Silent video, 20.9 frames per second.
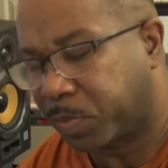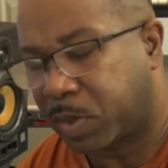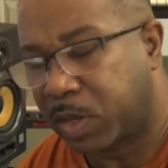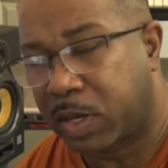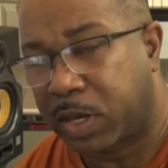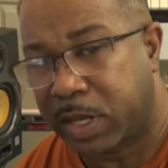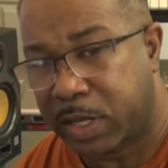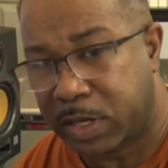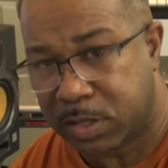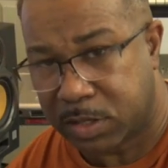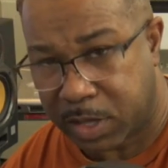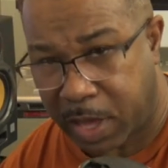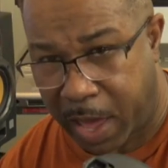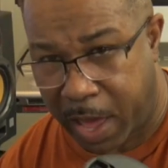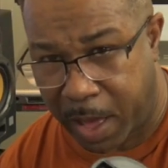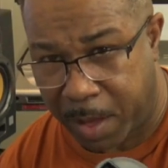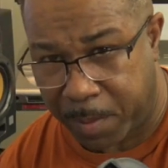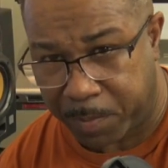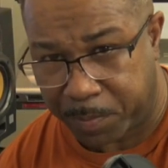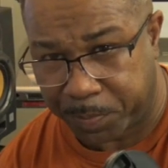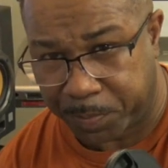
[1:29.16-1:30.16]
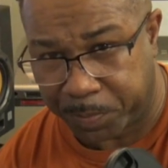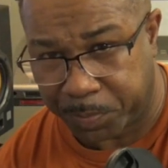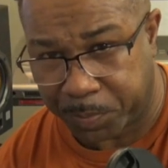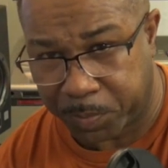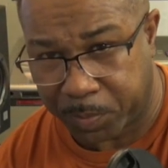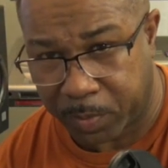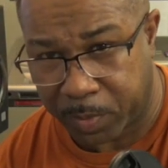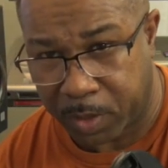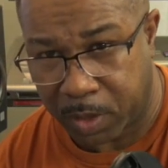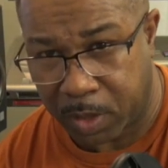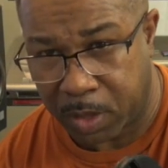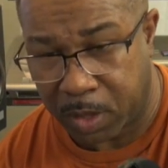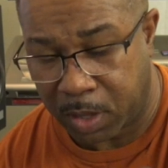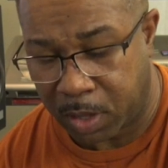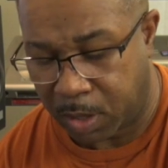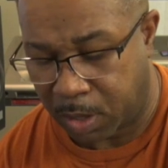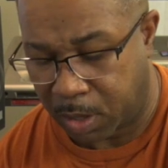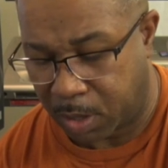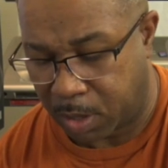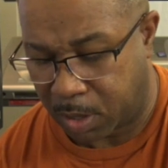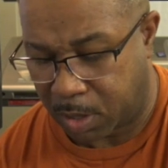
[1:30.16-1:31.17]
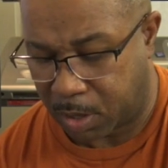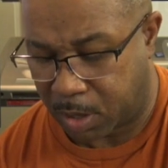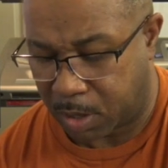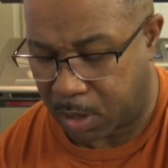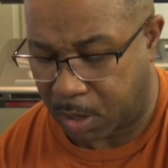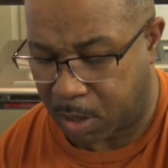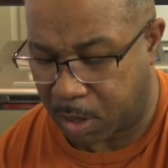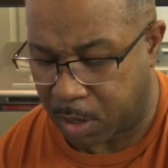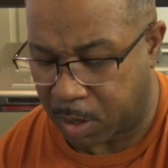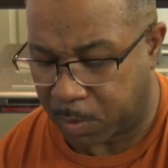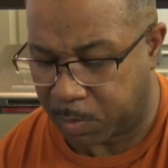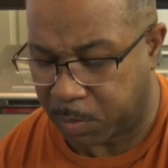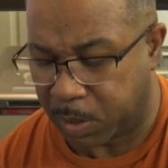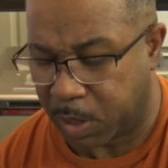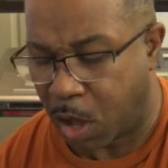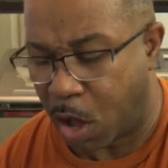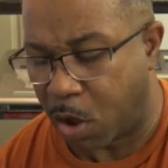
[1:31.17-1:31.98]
lens cap. The